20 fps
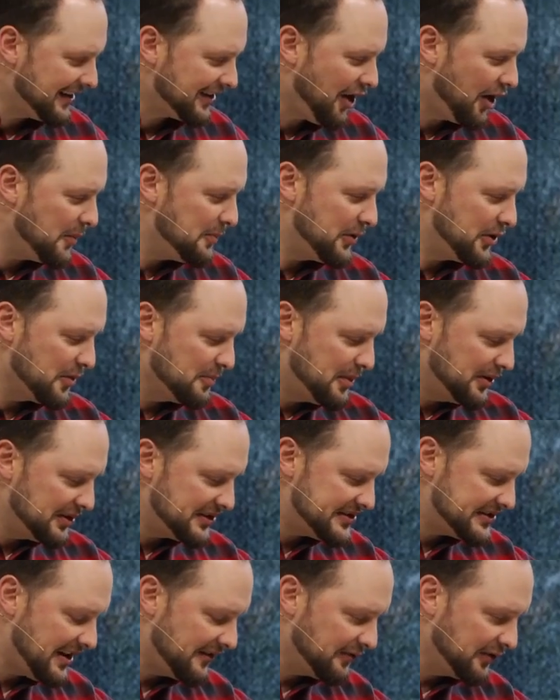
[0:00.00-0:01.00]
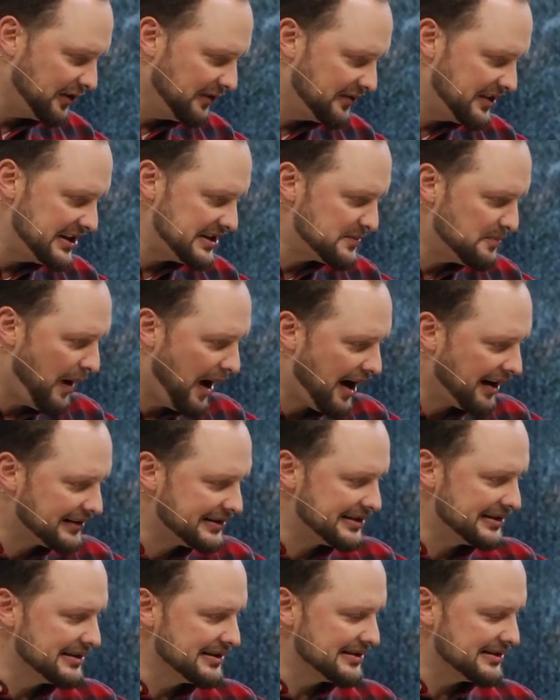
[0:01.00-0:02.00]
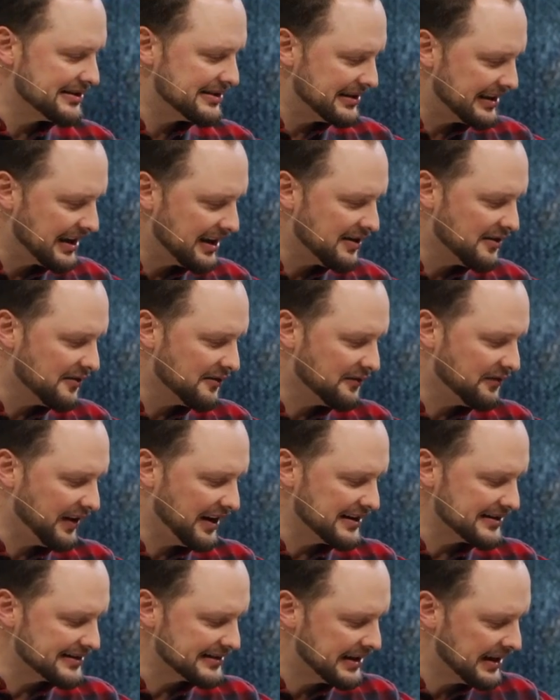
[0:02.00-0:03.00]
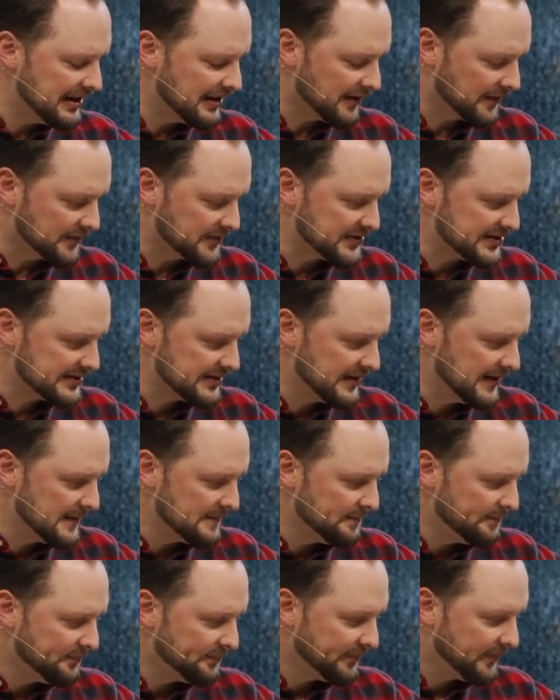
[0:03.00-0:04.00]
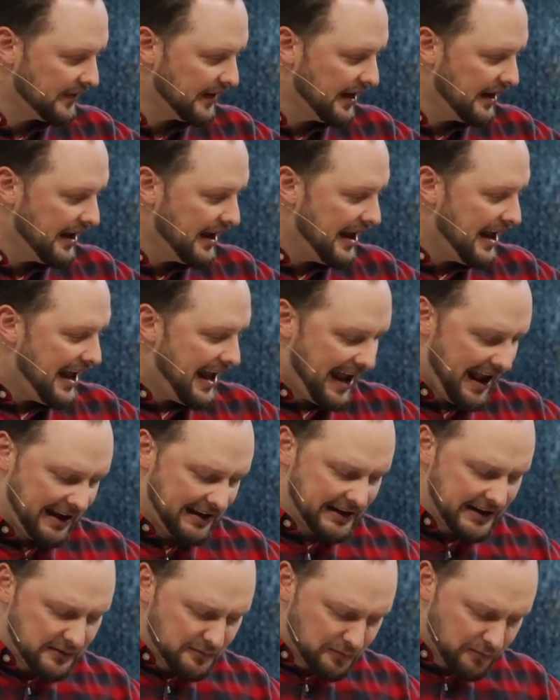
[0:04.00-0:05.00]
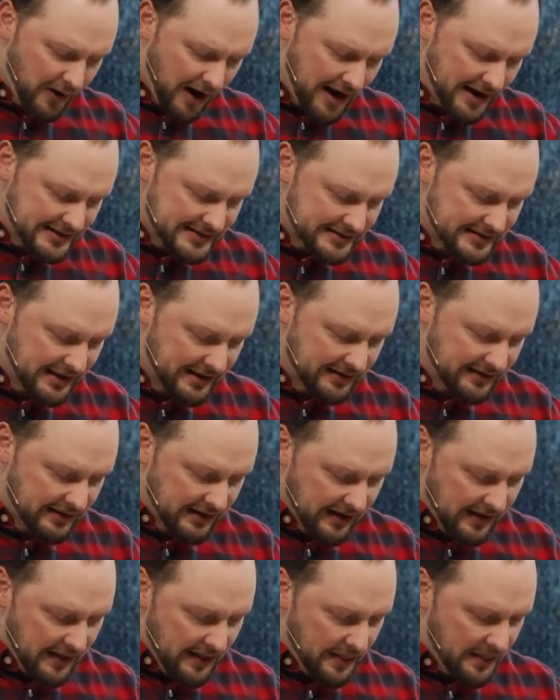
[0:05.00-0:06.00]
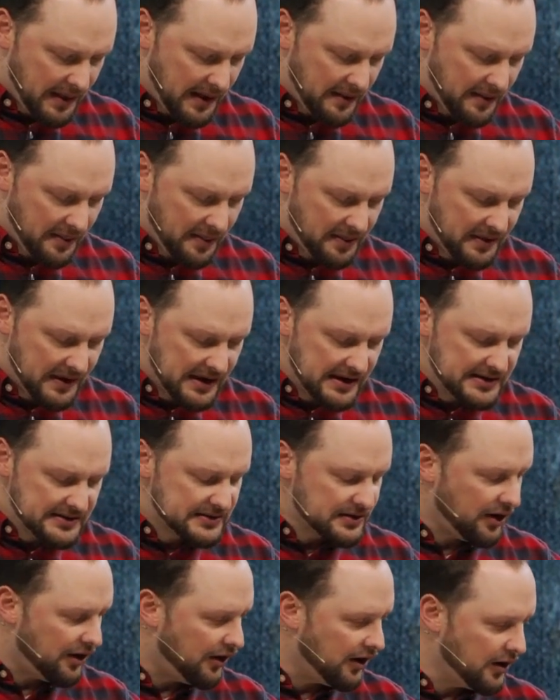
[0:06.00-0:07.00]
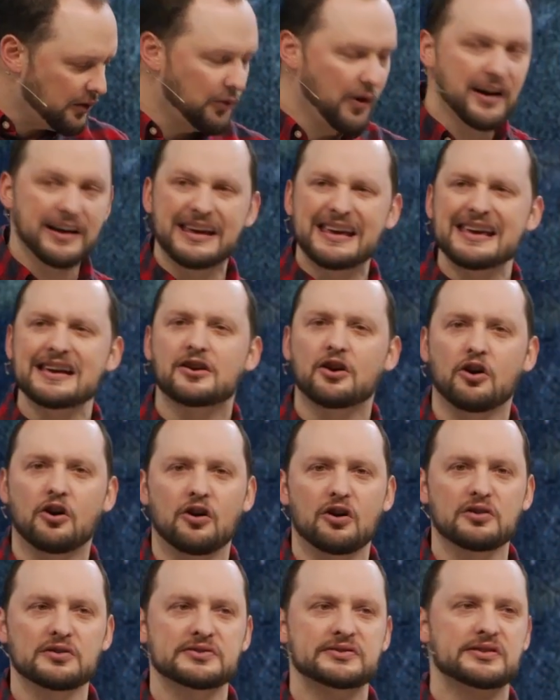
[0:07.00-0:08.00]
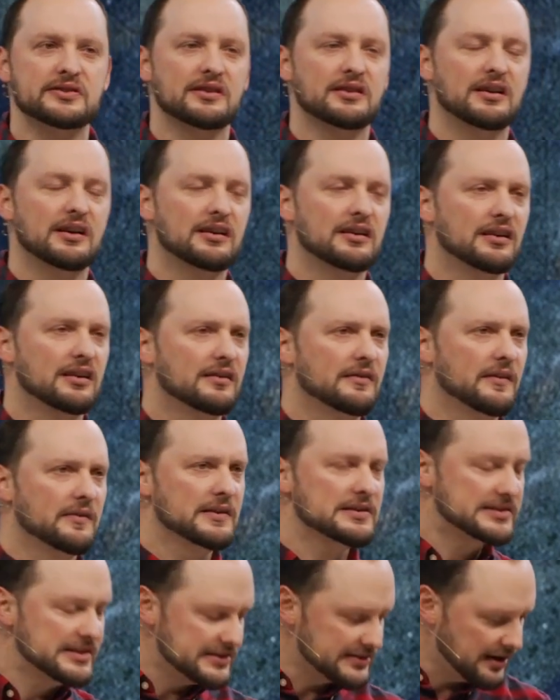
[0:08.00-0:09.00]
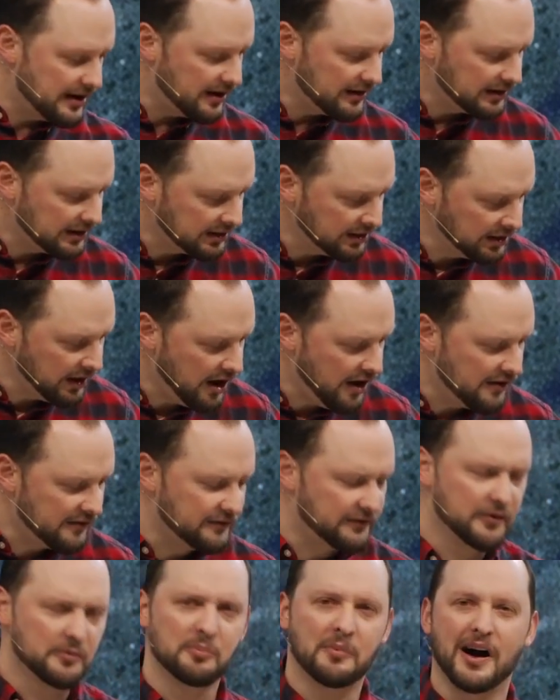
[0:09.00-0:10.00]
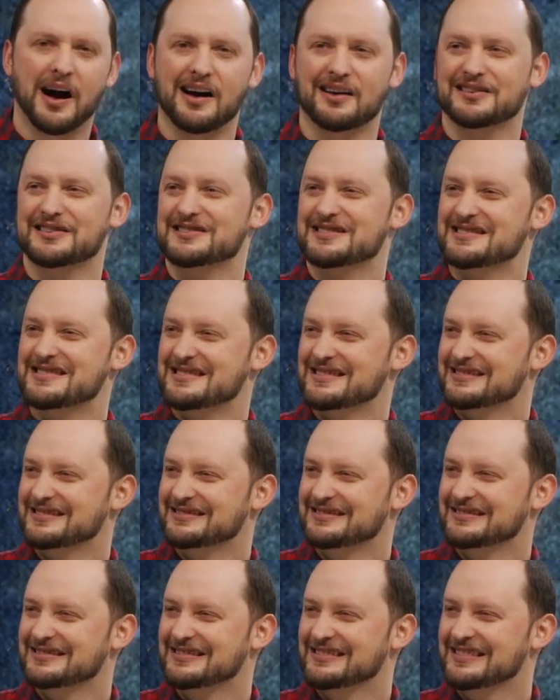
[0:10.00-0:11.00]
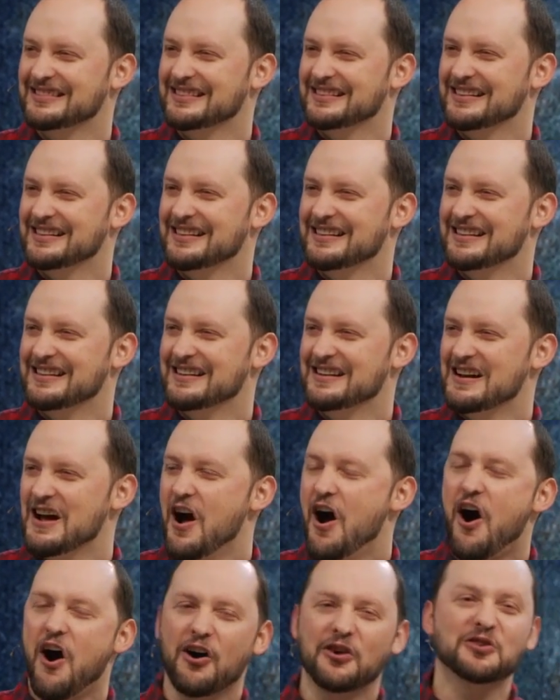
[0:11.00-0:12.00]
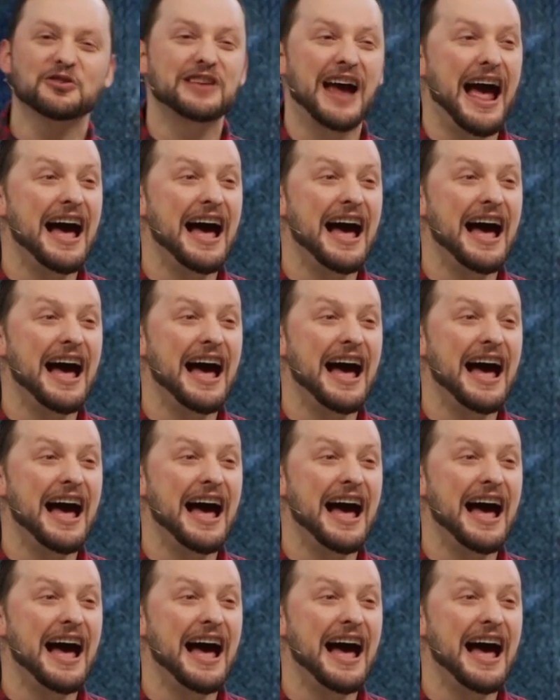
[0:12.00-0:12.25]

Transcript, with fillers: a carpenter build several of these boxes to give as gifts. And he writes that, that these are what he calls this is a love box. Arnold